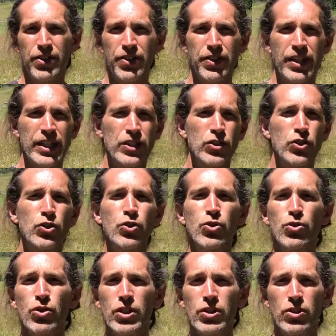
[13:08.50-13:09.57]
things
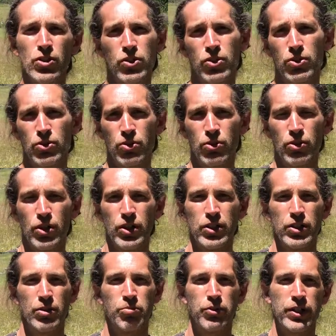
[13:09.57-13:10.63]
you can do
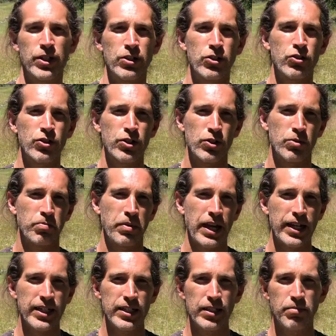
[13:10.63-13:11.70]
to bring your adrenals
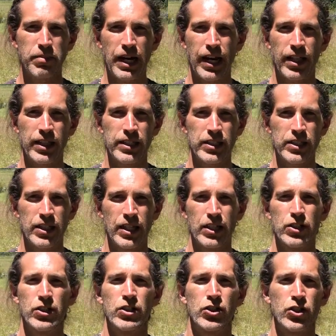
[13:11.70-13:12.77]
back into balance,
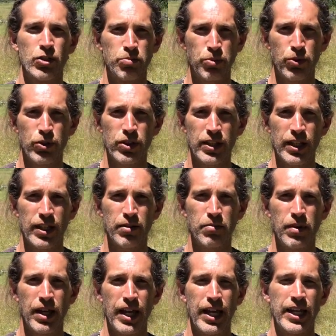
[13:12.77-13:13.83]
to support them
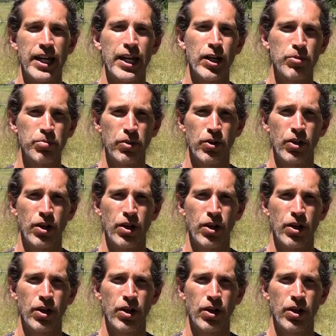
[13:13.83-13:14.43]
and help